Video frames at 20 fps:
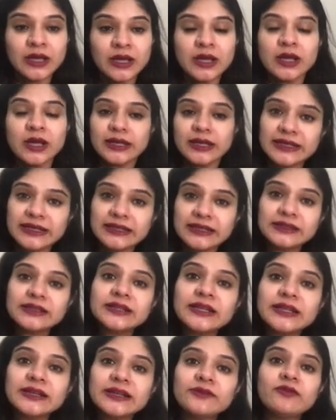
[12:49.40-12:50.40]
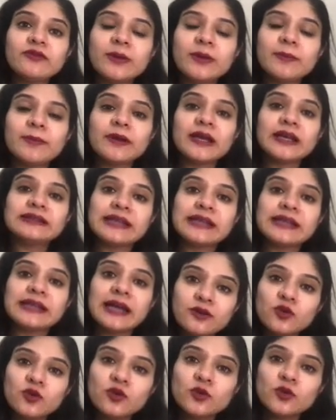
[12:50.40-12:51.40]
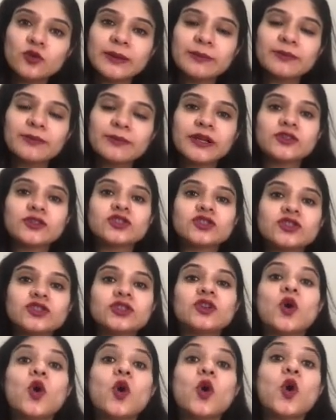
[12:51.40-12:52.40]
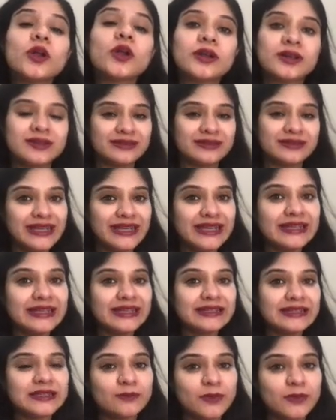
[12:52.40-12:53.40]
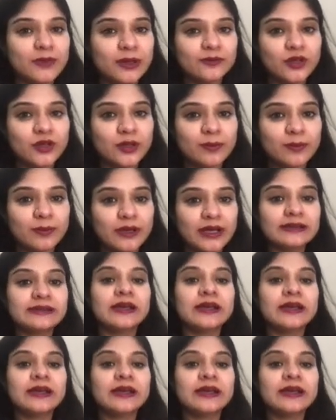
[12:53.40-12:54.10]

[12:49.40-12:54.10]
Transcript: Either they will vaporize at room temperature, or they can sometimes vaporize